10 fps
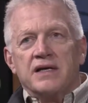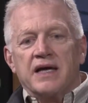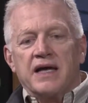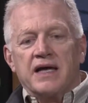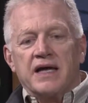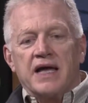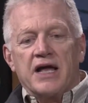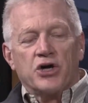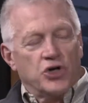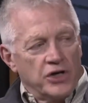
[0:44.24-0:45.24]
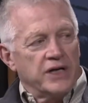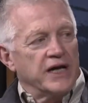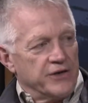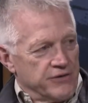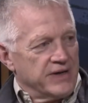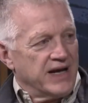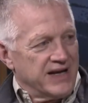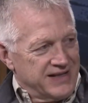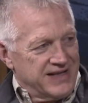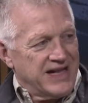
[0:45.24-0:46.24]
and, and good
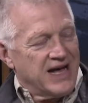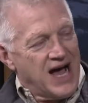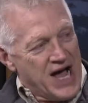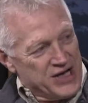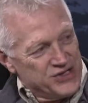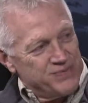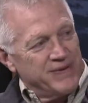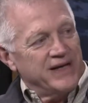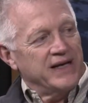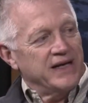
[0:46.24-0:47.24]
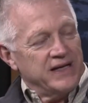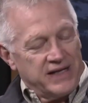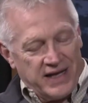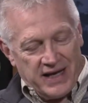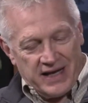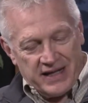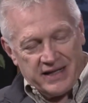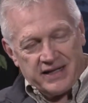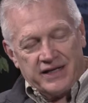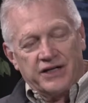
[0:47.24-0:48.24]
internet at a high speed
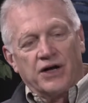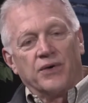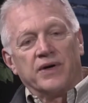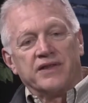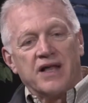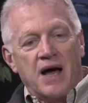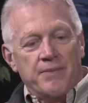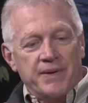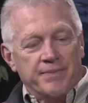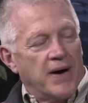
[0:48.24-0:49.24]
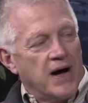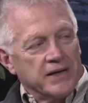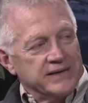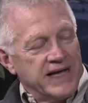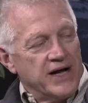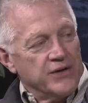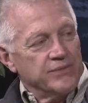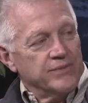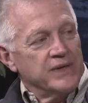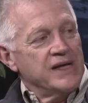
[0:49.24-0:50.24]
and you know and not be bogged
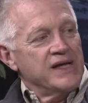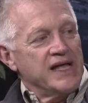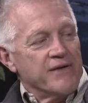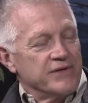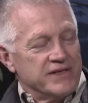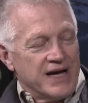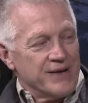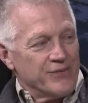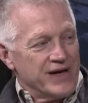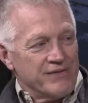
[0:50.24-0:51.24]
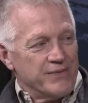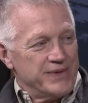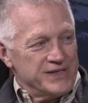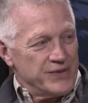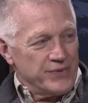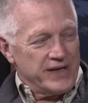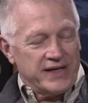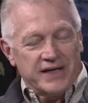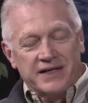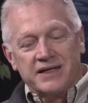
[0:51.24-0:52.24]
down every time we have a busy
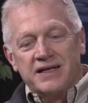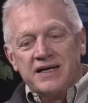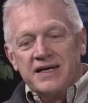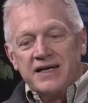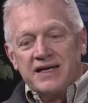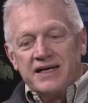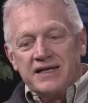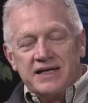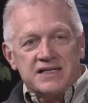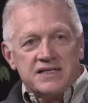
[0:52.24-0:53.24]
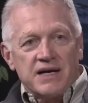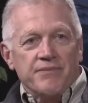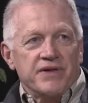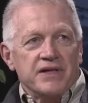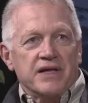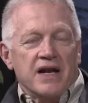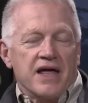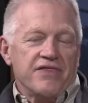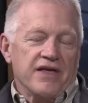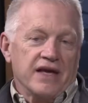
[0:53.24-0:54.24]
weekend it is something that
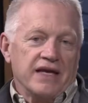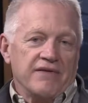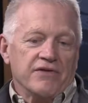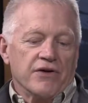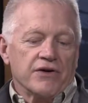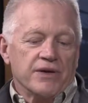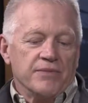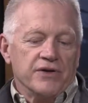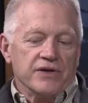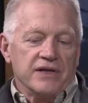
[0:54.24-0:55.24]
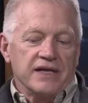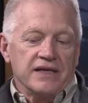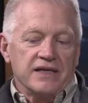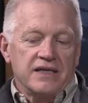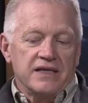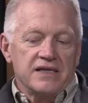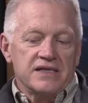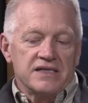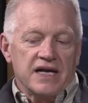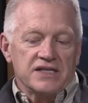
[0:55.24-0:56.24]
I think even our community
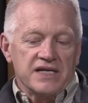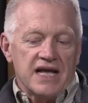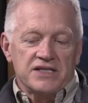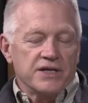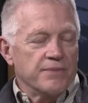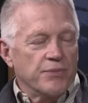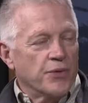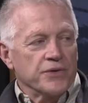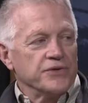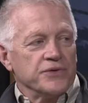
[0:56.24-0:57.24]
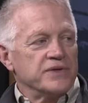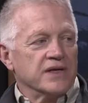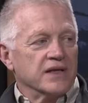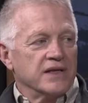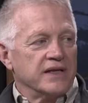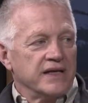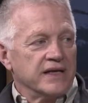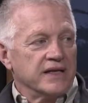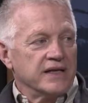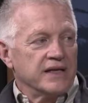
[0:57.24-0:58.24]
says that's an important utility
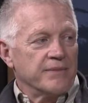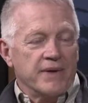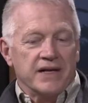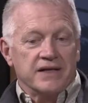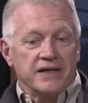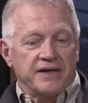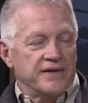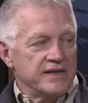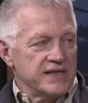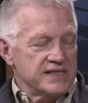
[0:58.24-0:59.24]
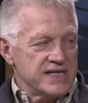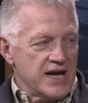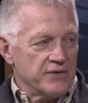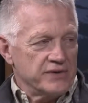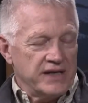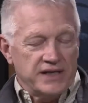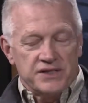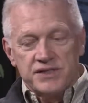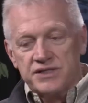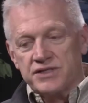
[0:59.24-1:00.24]
and an amenity that this town
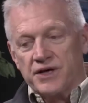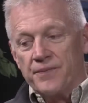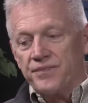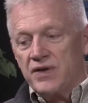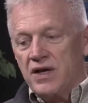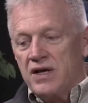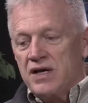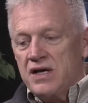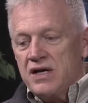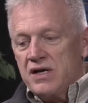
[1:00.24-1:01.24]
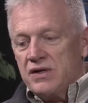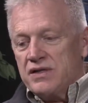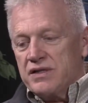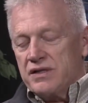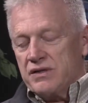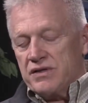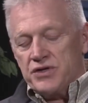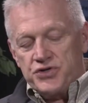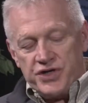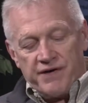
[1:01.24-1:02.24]
needs. And so the
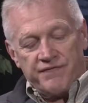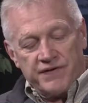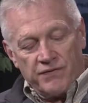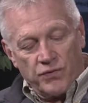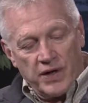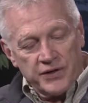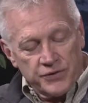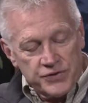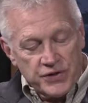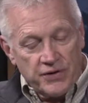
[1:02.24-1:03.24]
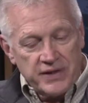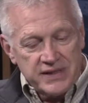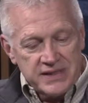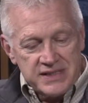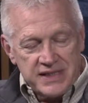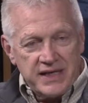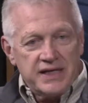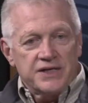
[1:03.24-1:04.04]
shift of what you're starting to see